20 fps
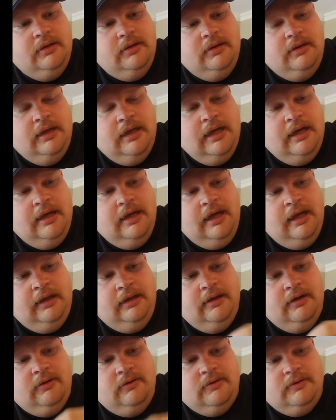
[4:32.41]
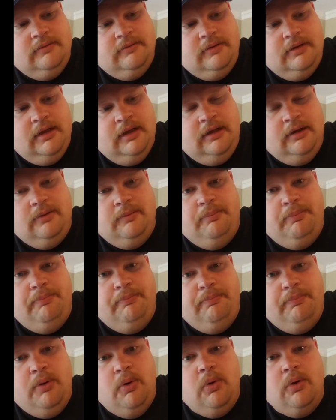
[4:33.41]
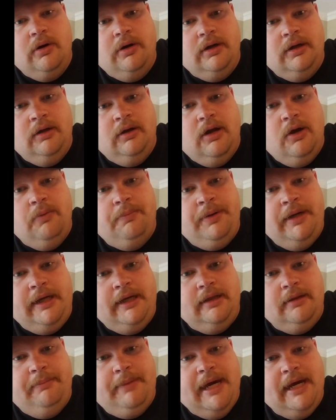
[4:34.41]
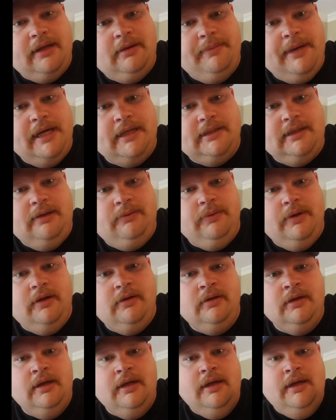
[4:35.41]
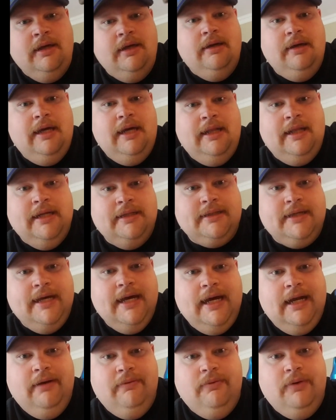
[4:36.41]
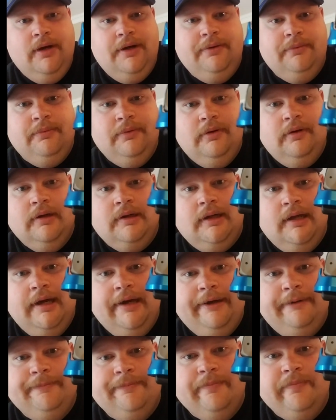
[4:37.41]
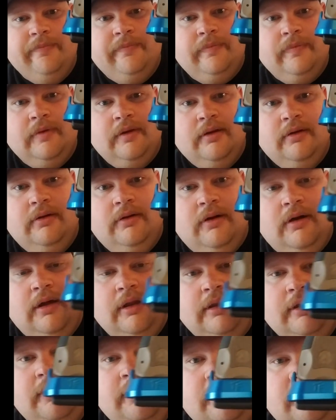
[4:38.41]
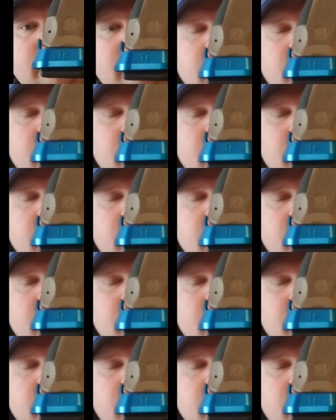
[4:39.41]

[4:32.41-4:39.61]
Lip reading: a little port, little opening in the back of the magazine well, and that's kind of what it will look like on the